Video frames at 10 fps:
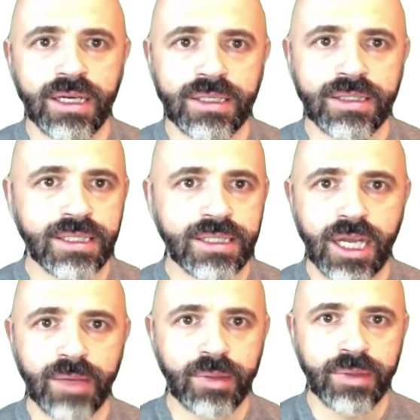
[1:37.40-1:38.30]
Since the
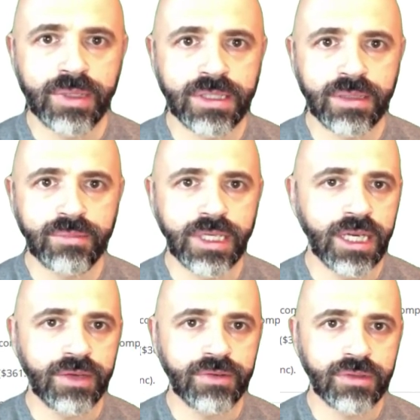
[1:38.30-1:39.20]
laptop has a big
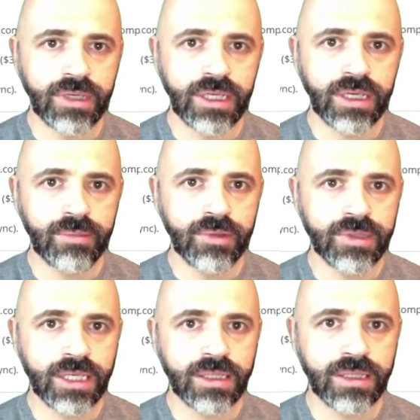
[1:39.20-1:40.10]
enough screen, I'm
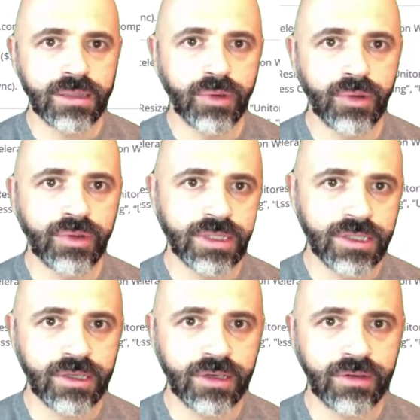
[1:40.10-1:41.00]
using it both as a
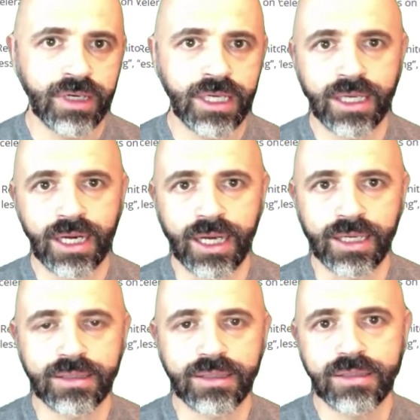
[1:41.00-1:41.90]
server and a
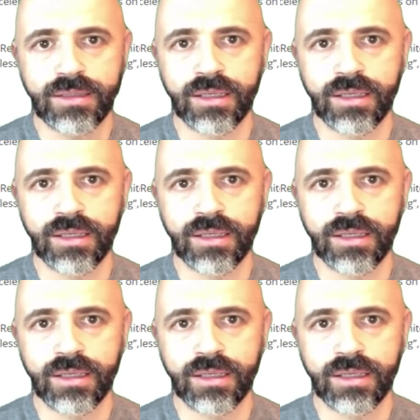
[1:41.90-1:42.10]
client.